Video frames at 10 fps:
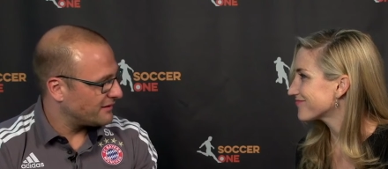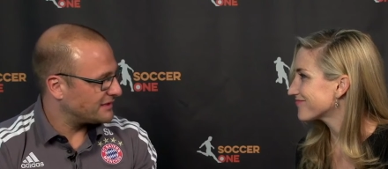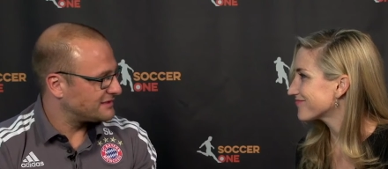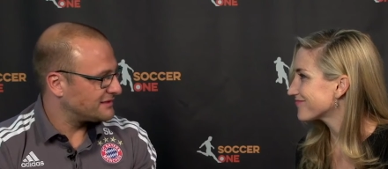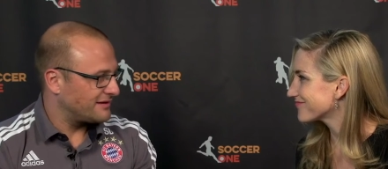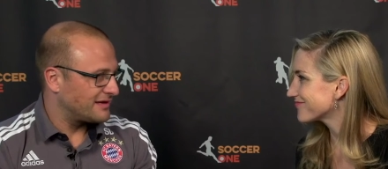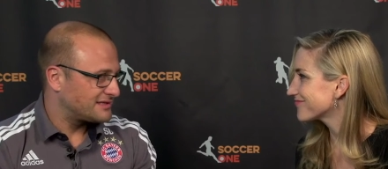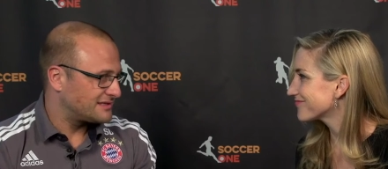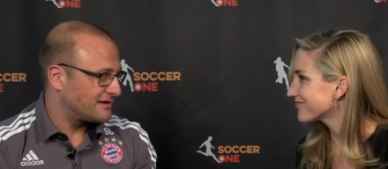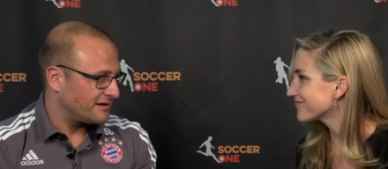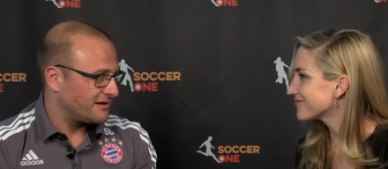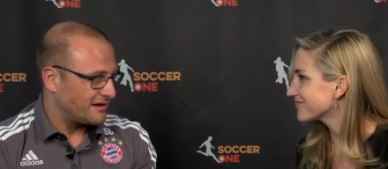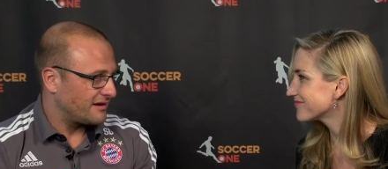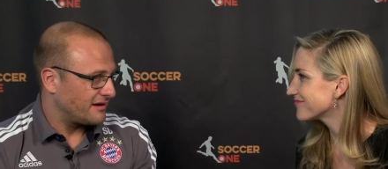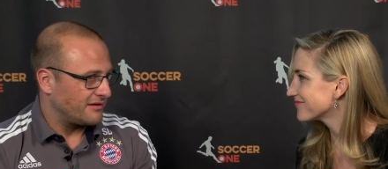Speaker 1: That's that's uh,
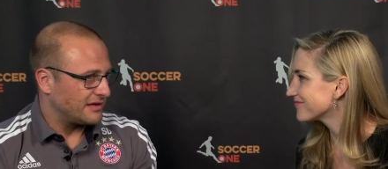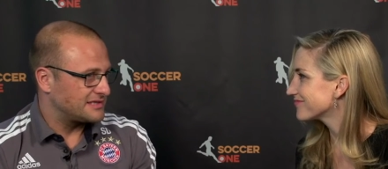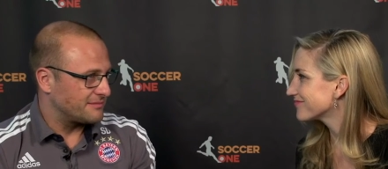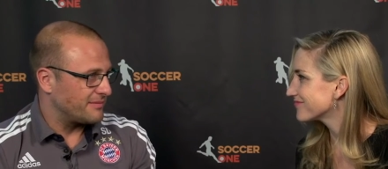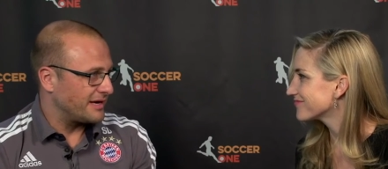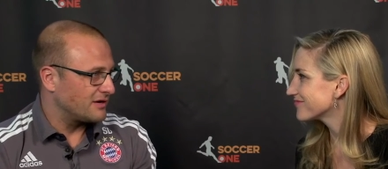that's the main